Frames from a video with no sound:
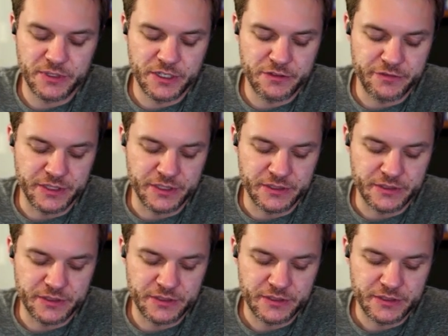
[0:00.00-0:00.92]
where it
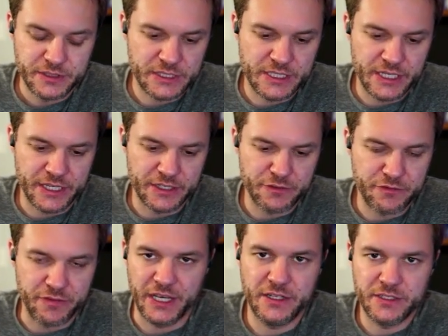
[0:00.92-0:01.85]
feels kind of
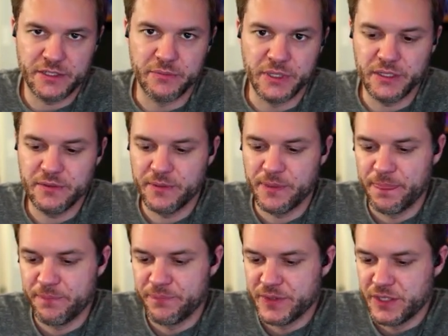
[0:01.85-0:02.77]
fake to me.
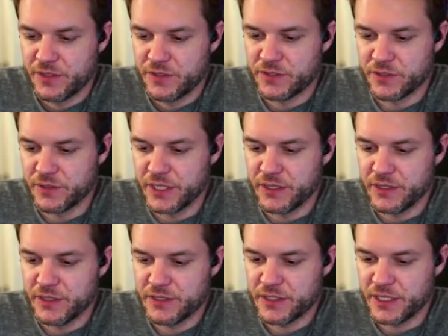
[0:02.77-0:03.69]
So in
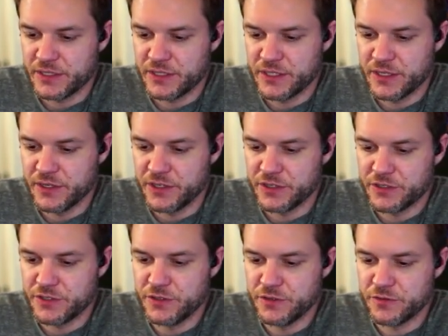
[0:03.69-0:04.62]
this case here, your
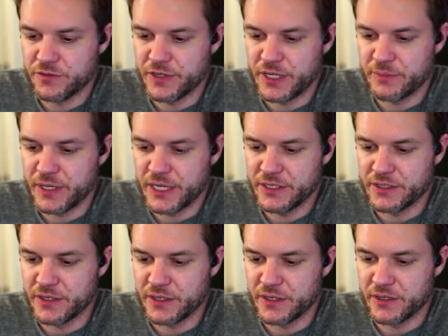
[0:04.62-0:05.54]
2 frame eye
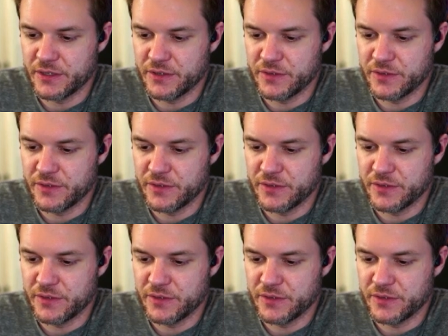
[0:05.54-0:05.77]
dart,